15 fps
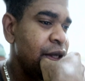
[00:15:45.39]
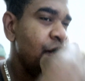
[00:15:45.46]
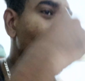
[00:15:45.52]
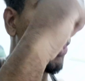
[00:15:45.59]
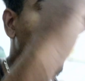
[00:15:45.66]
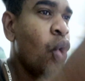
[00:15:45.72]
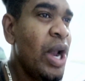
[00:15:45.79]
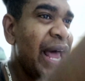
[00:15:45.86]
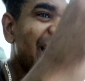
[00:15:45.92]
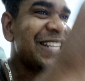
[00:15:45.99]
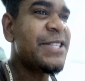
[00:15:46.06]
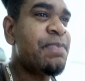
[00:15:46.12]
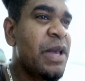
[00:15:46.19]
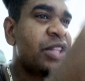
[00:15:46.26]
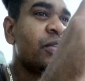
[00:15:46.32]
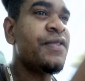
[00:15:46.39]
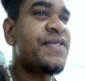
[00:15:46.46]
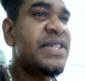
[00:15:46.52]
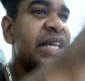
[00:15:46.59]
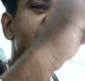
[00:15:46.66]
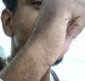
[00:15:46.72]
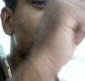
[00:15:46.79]
Your whole aspect of
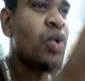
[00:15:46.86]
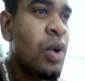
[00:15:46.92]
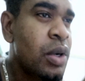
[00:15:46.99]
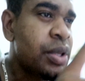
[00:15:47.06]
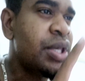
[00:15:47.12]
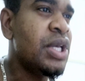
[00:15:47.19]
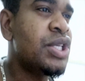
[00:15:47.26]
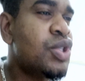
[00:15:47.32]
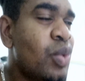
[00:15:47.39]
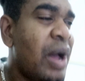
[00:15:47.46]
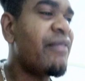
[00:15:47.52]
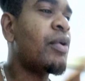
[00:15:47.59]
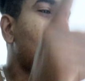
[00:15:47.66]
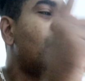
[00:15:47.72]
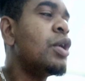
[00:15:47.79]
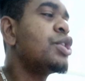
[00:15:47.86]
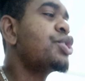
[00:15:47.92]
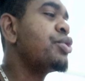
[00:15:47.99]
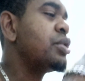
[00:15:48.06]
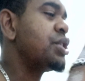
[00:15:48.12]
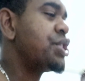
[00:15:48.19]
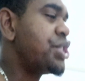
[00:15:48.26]
saying this whole thing is to have a
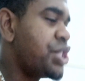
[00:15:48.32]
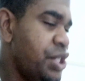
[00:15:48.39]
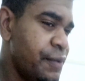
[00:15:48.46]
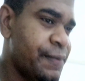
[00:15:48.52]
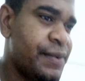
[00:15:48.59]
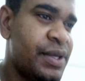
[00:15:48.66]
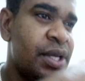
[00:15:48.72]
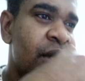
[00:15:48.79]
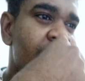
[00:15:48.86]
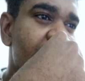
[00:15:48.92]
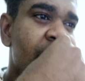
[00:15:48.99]
cultural shift.